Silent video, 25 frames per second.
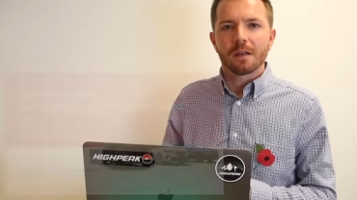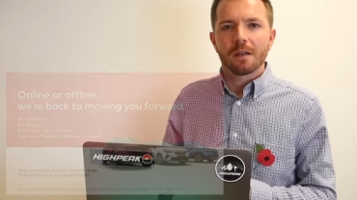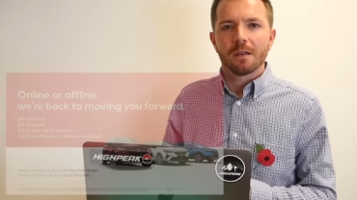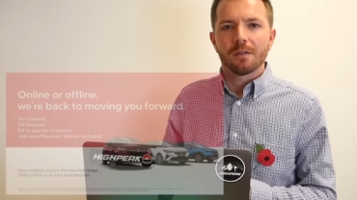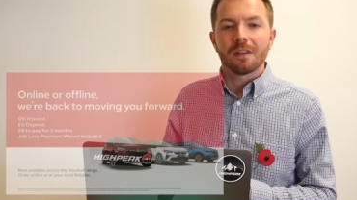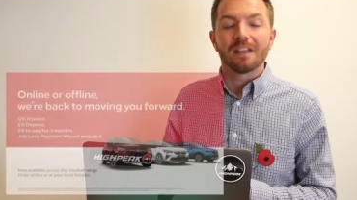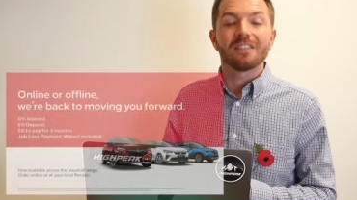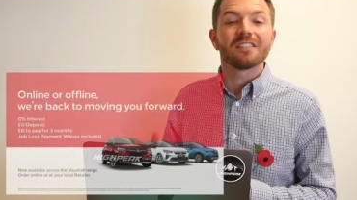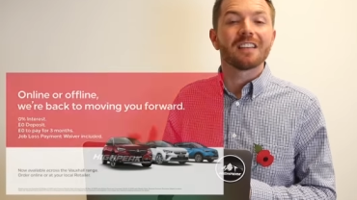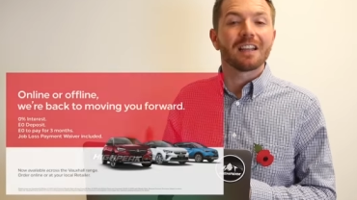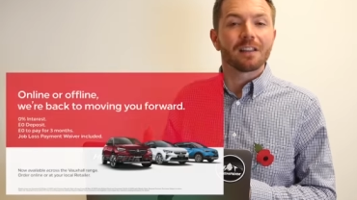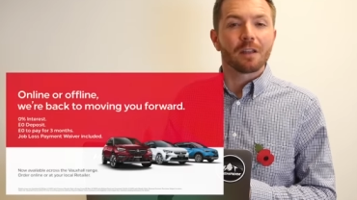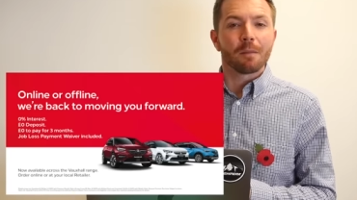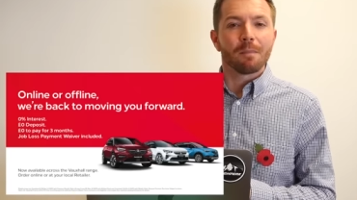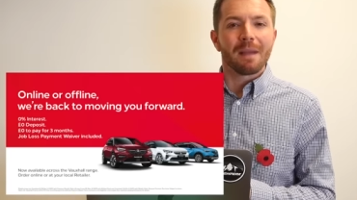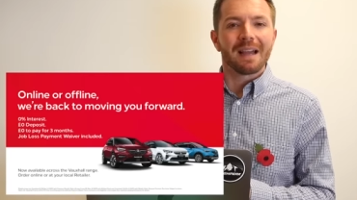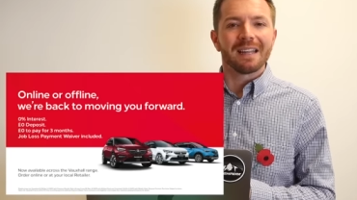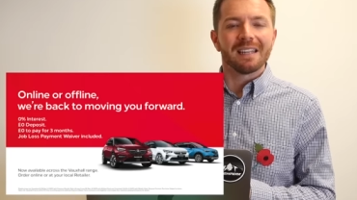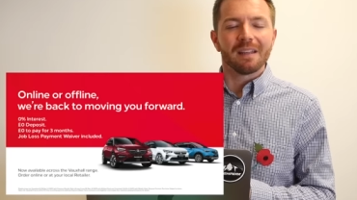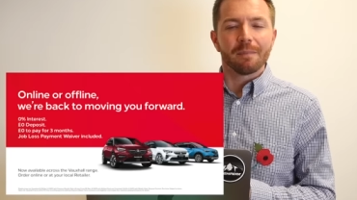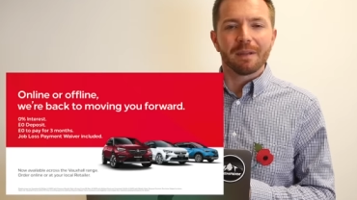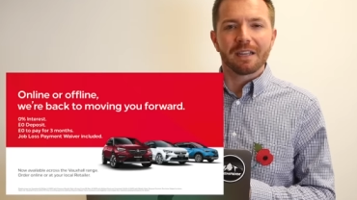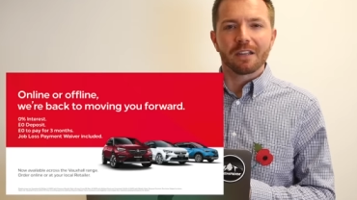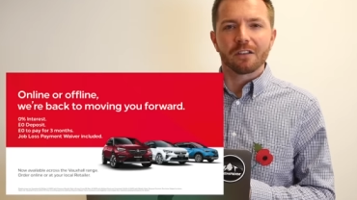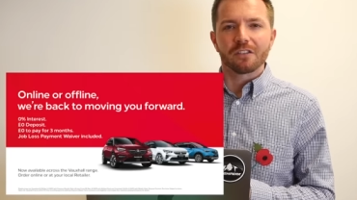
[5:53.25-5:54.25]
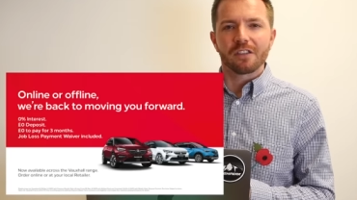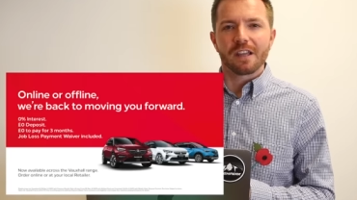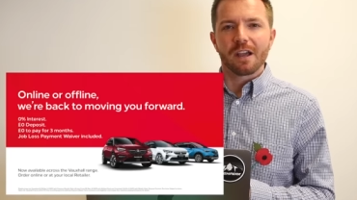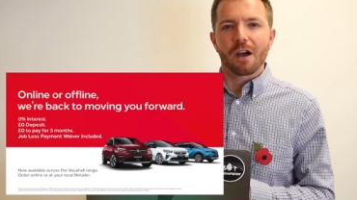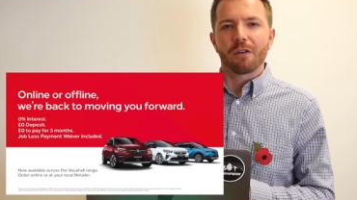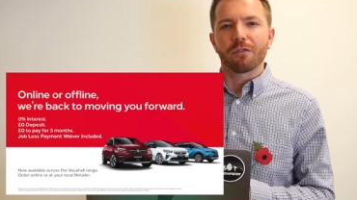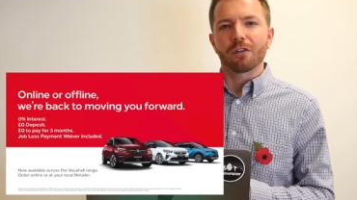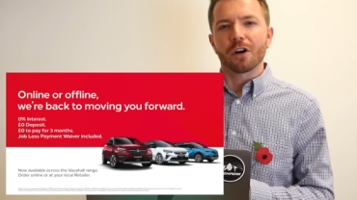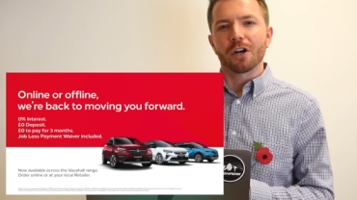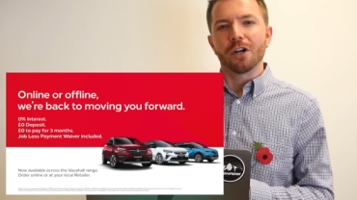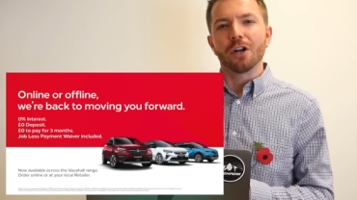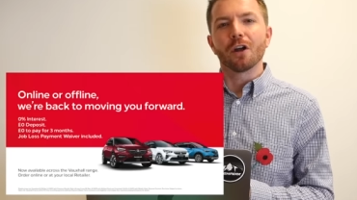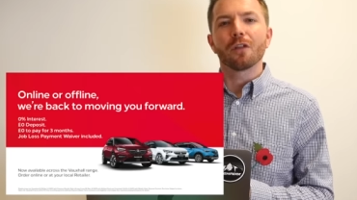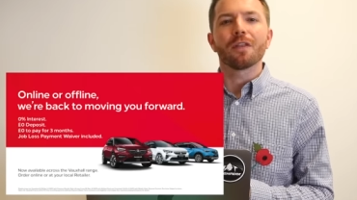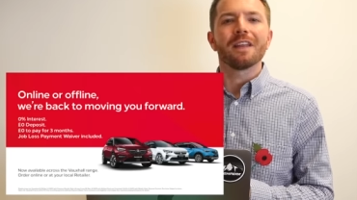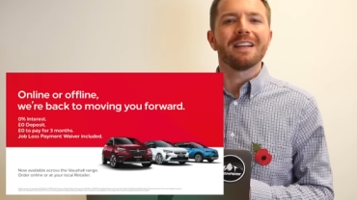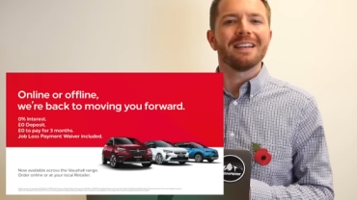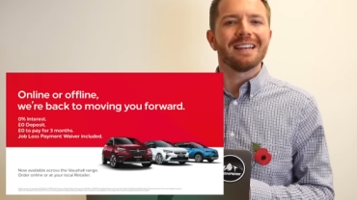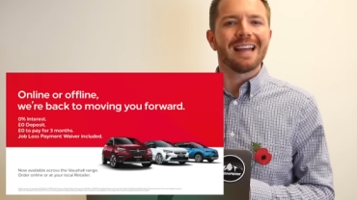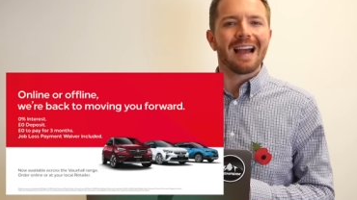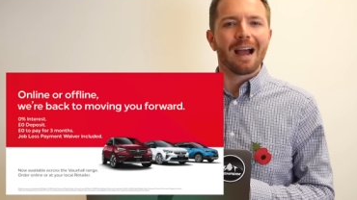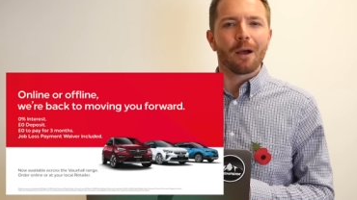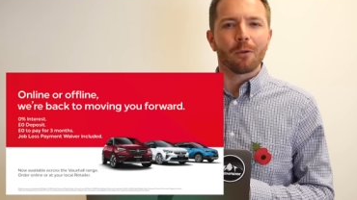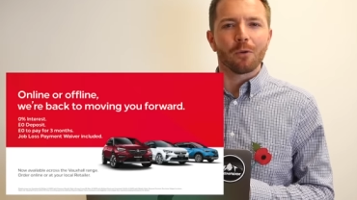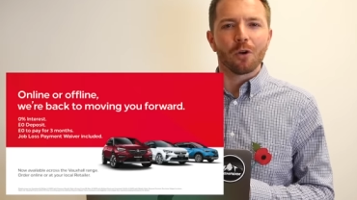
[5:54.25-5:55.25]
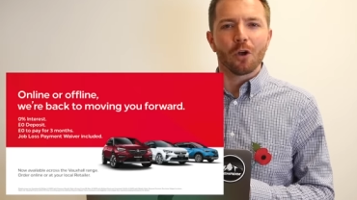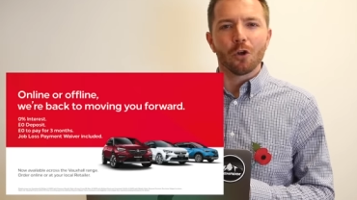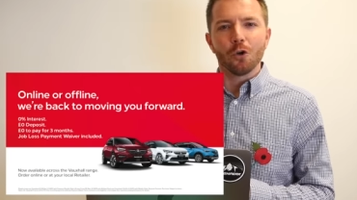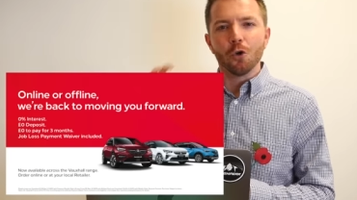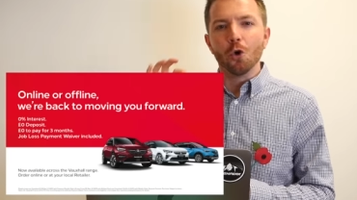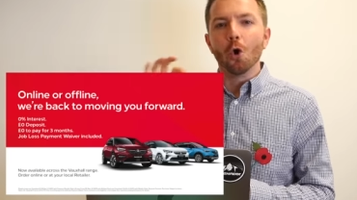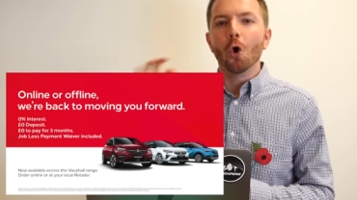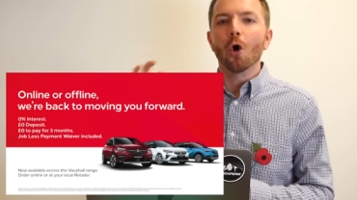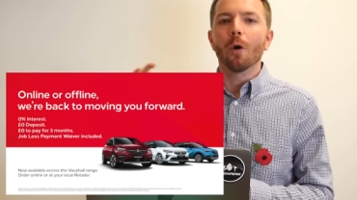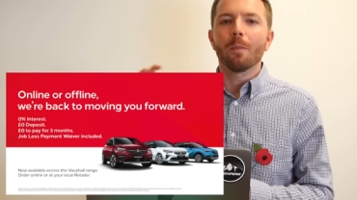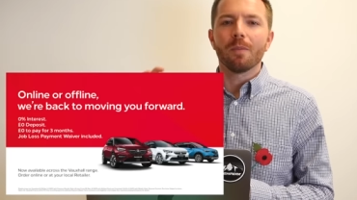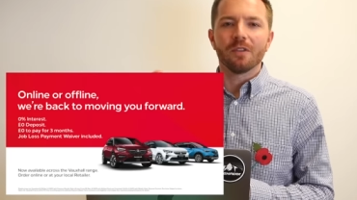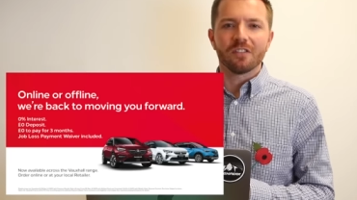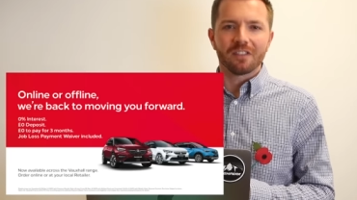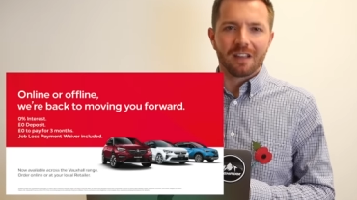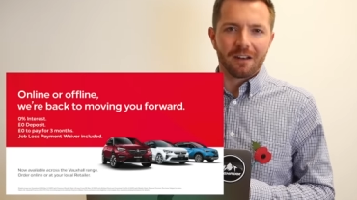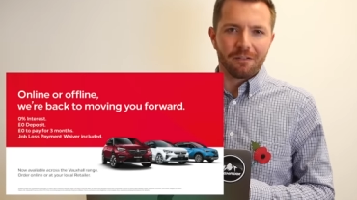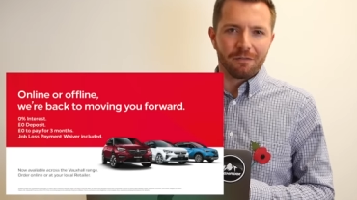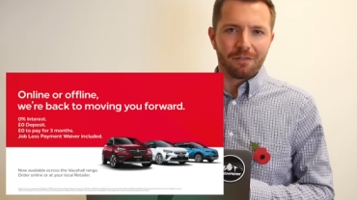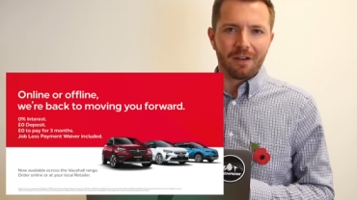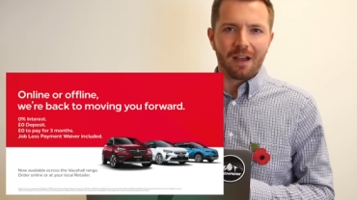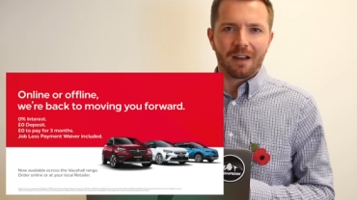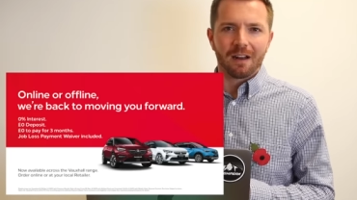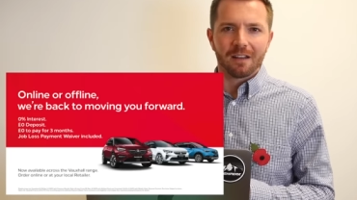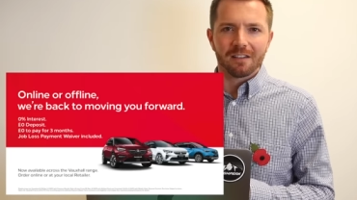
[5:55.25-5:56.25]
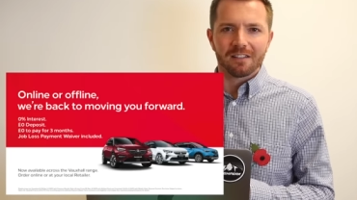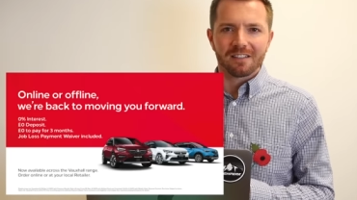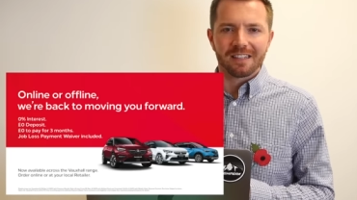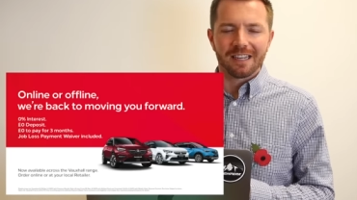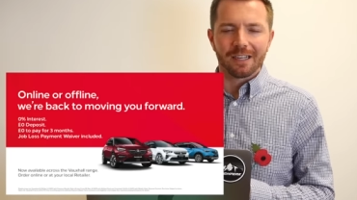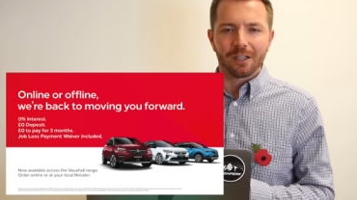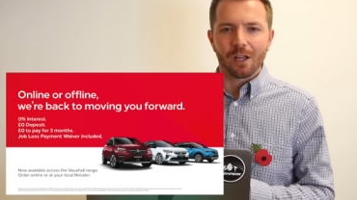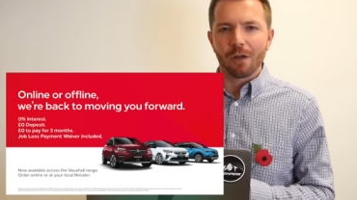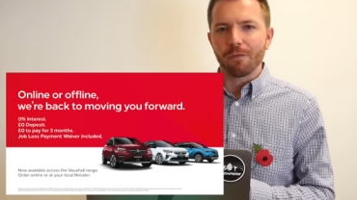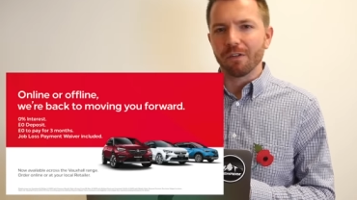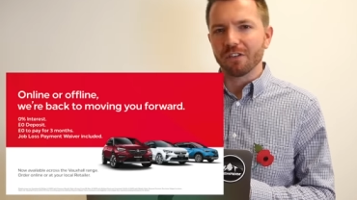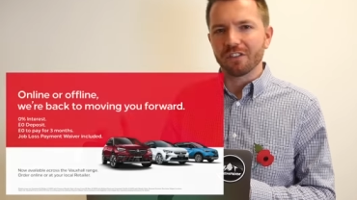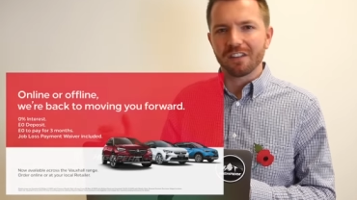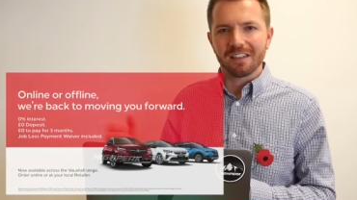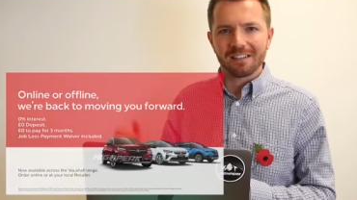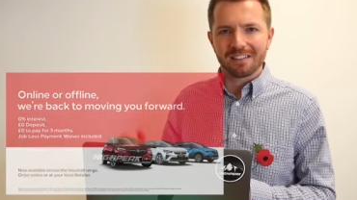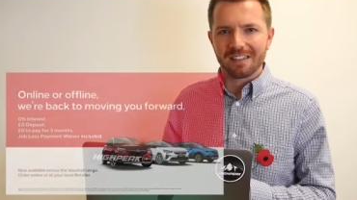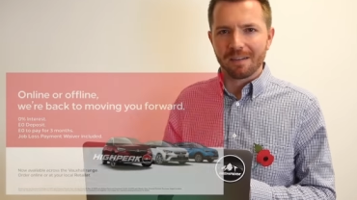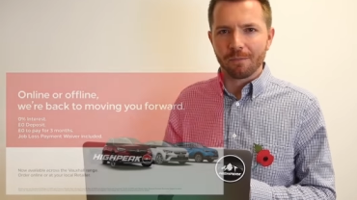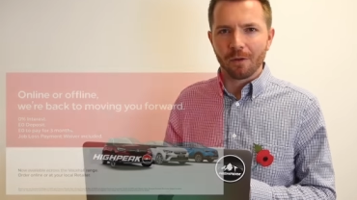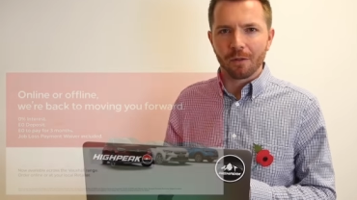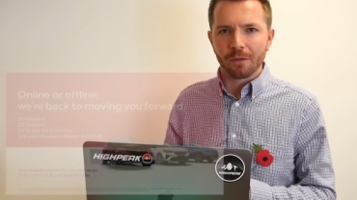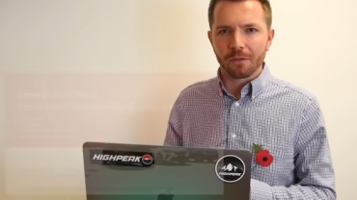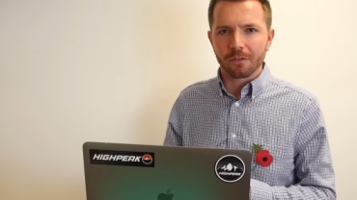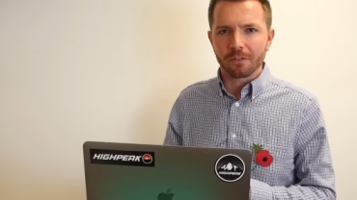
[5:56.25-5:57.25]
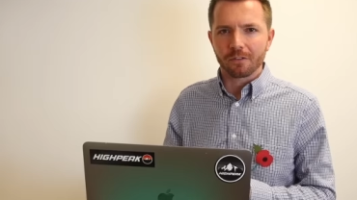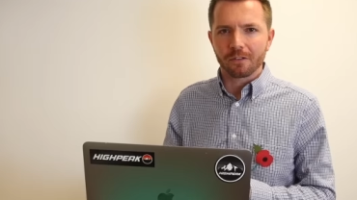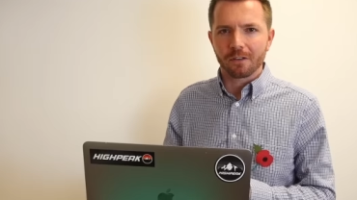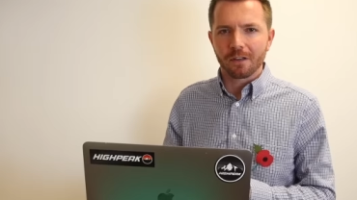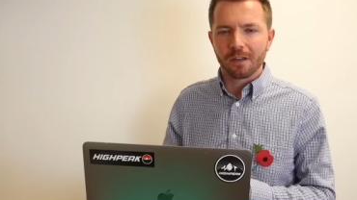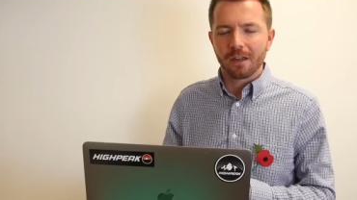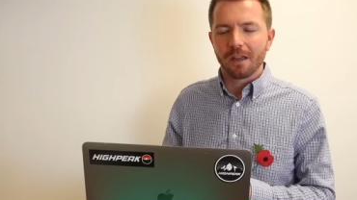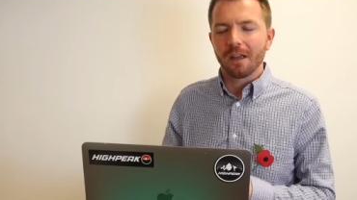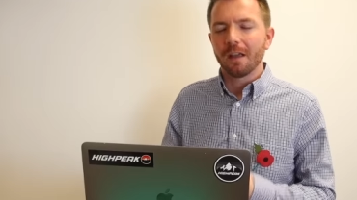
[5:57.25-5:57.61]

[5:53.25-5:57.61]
They sell them mainly because they offer a nothing down 0% finance deal over 60 months.